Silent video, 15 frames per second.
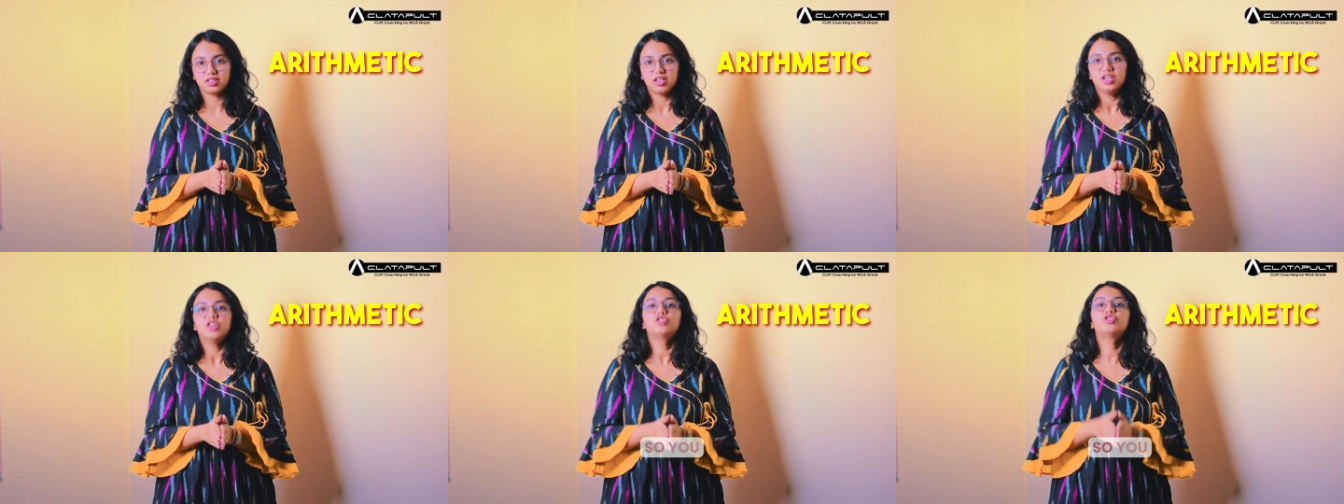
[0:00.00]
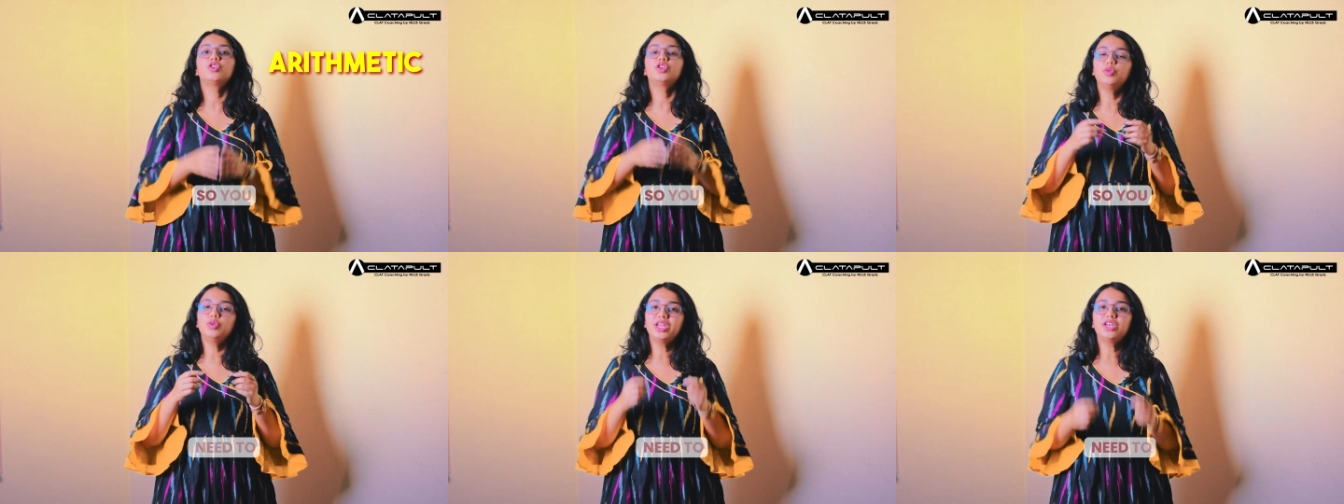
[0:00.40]
So
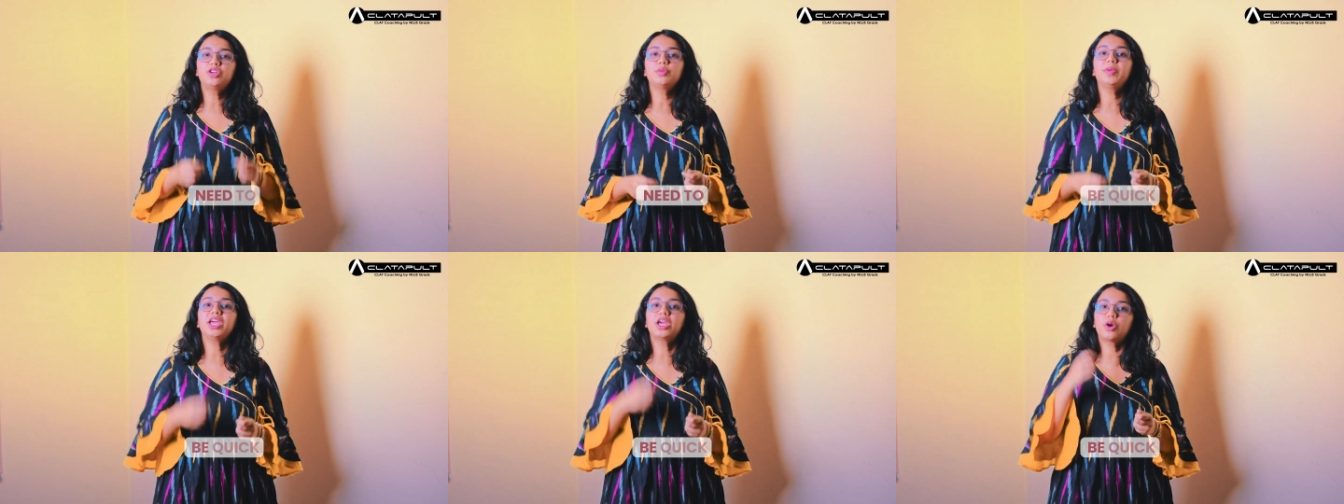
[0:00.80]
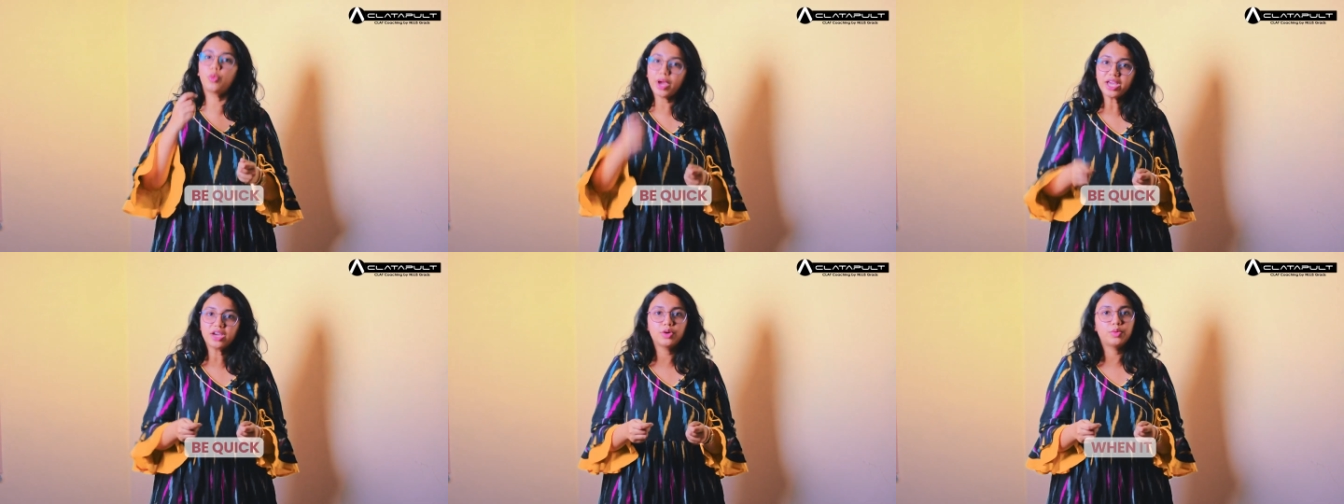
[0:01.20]
you need to be
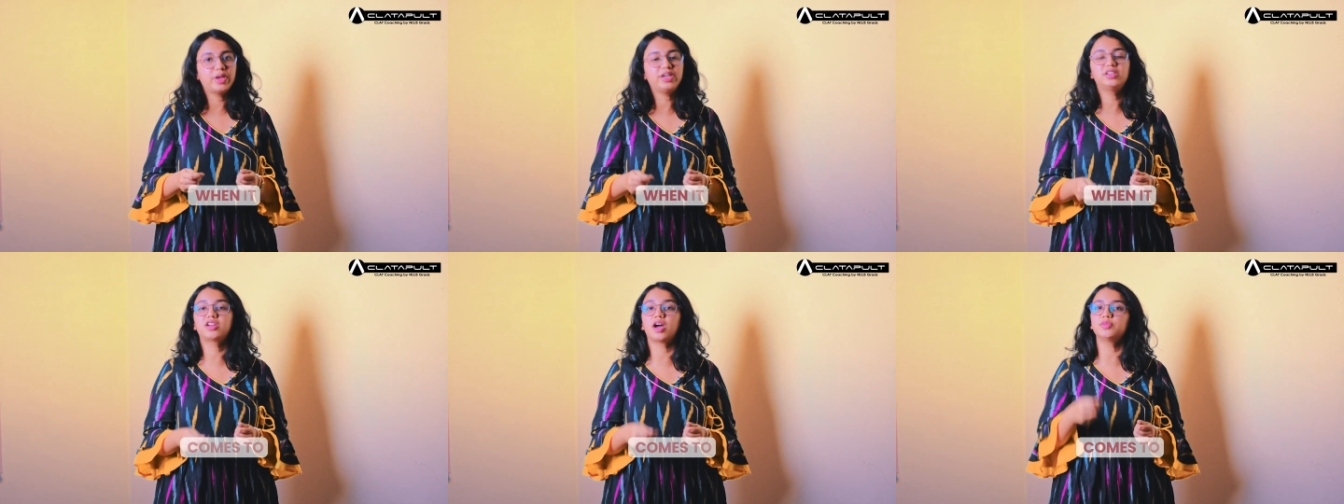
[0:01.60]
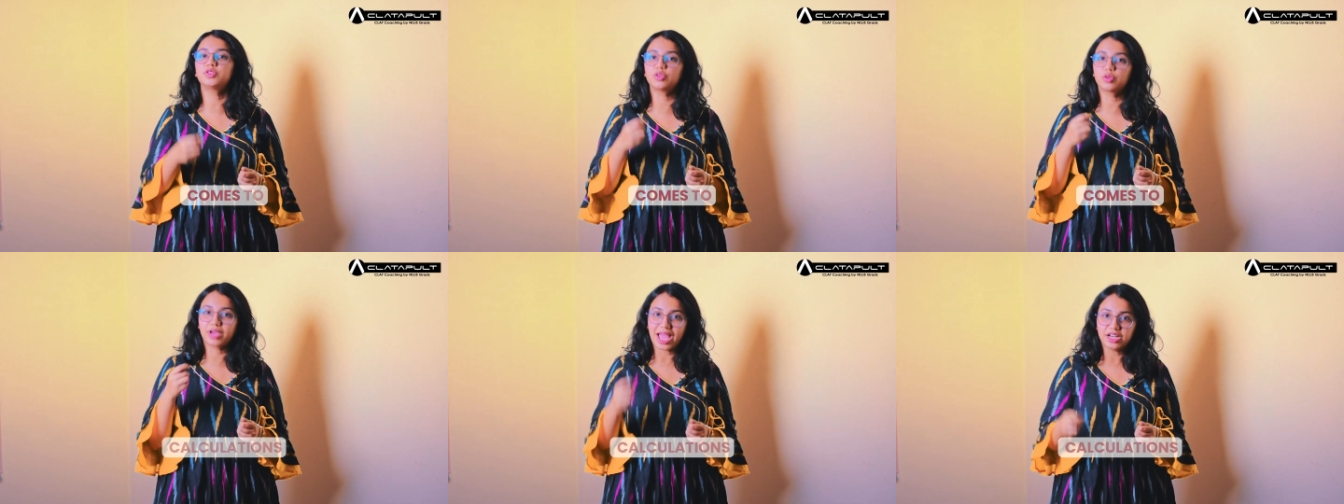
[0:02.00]
quick when it comes to
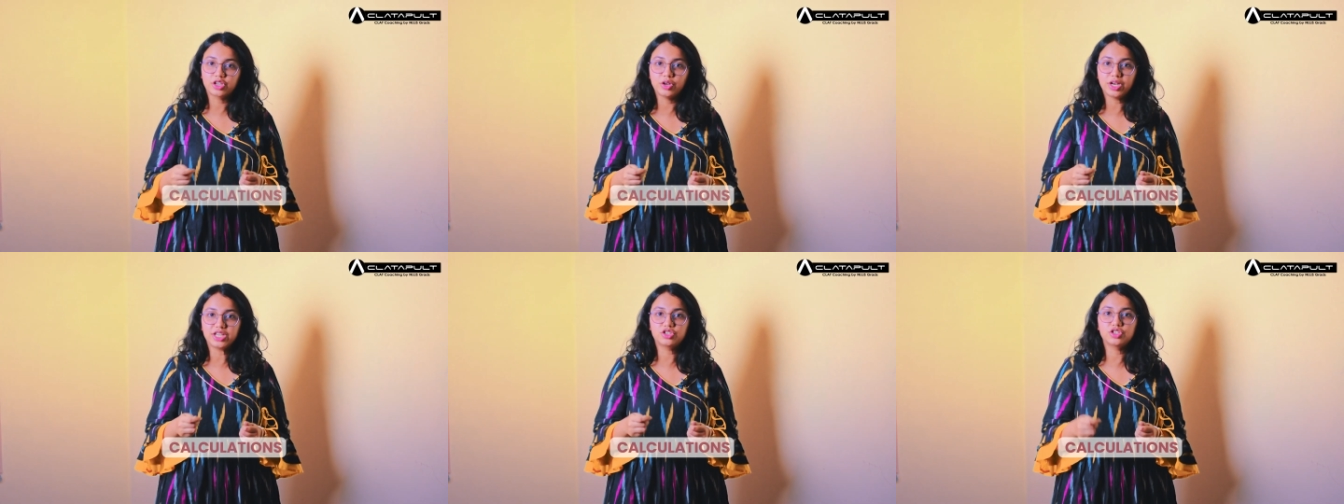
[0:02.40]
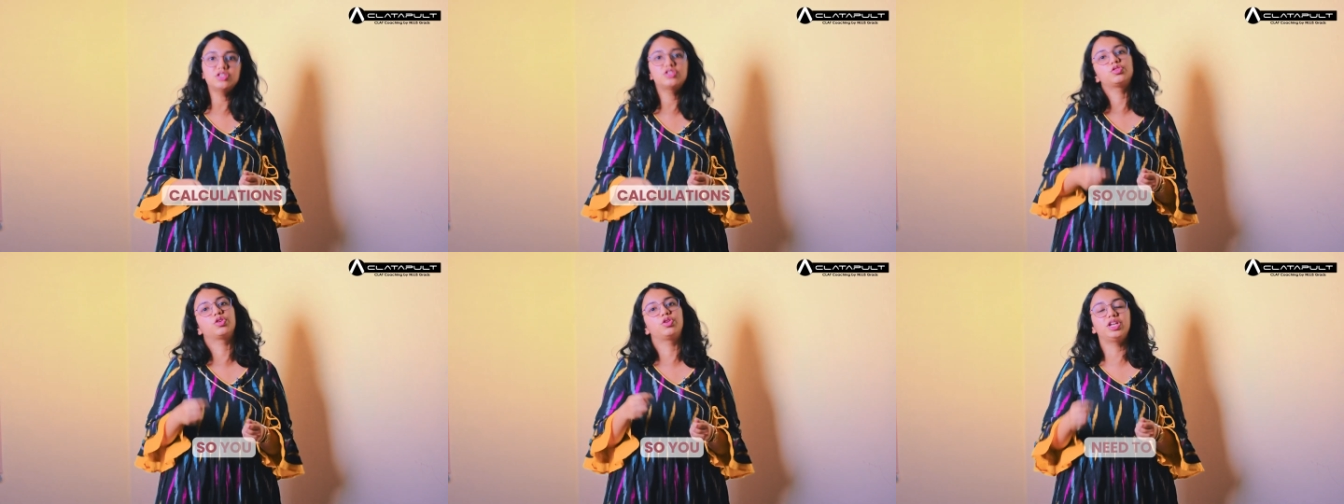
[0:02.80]
calculations,
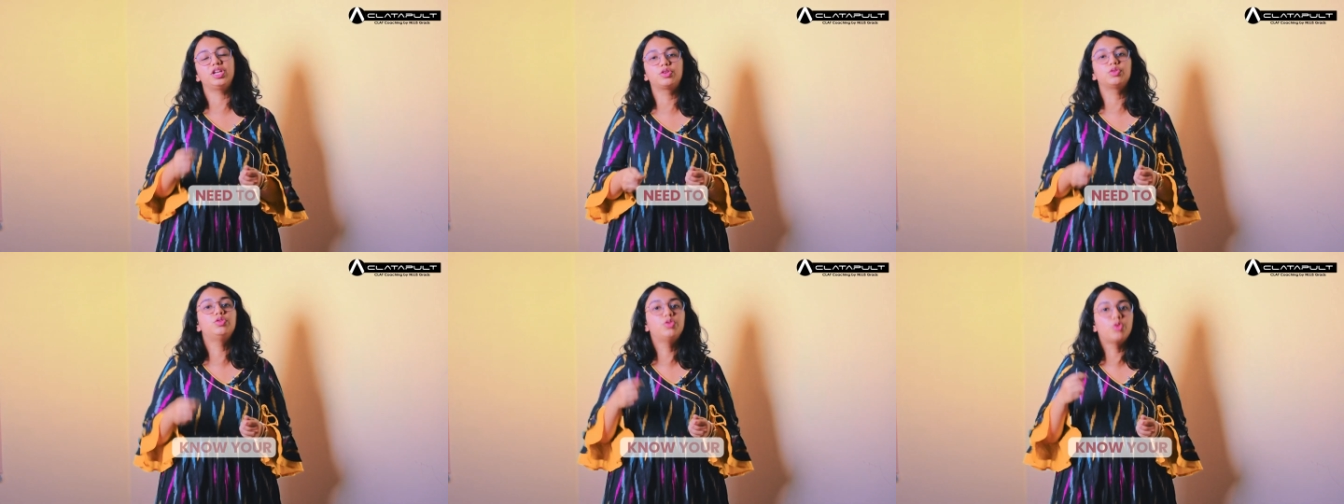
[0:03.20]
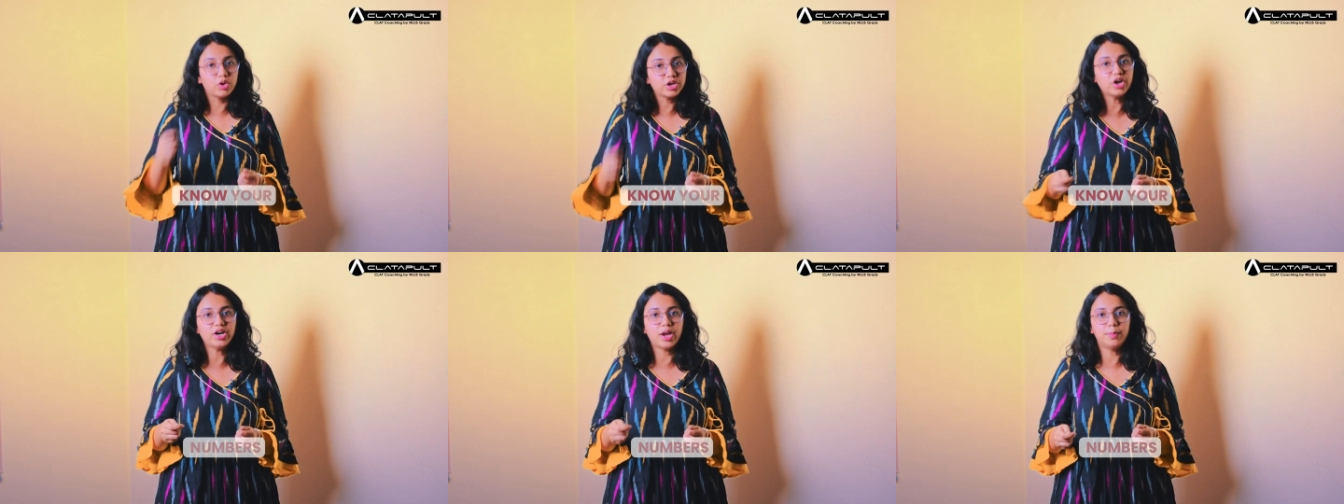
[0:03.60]
so you need to know
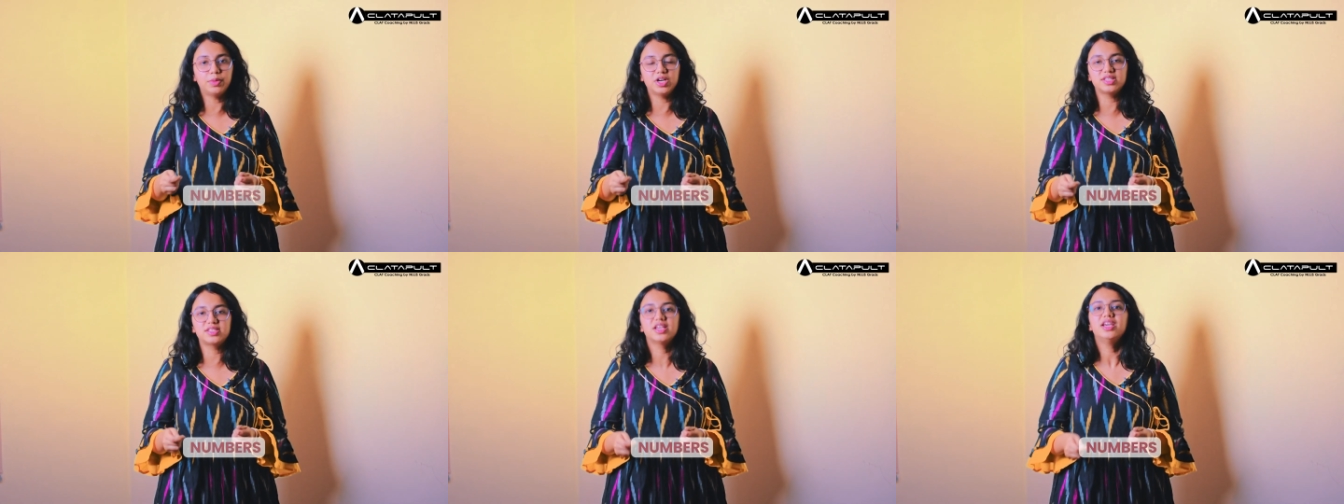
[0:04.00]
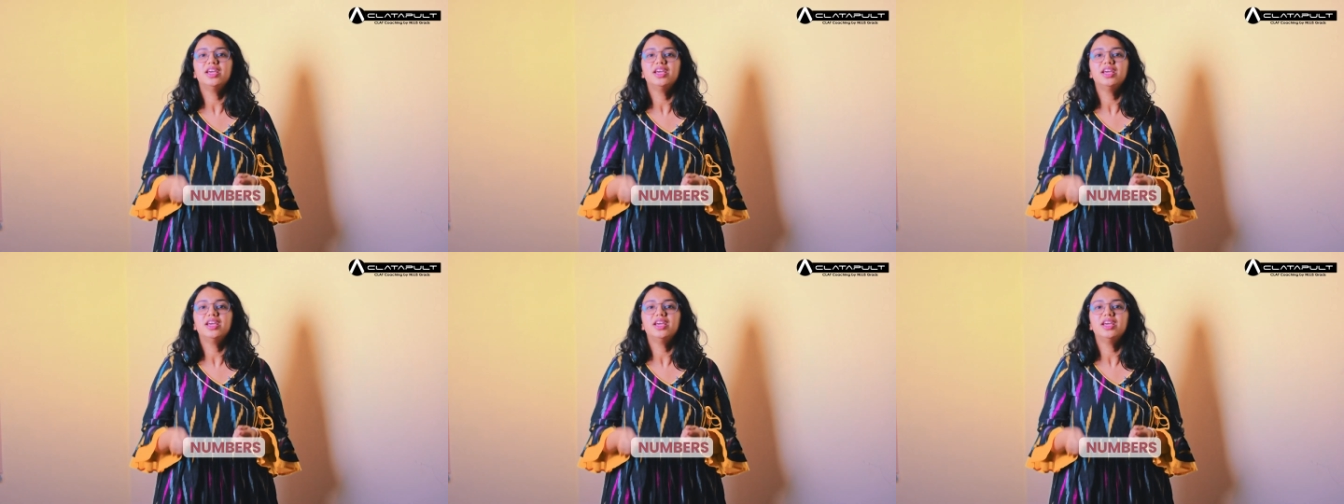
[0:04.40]
your numbers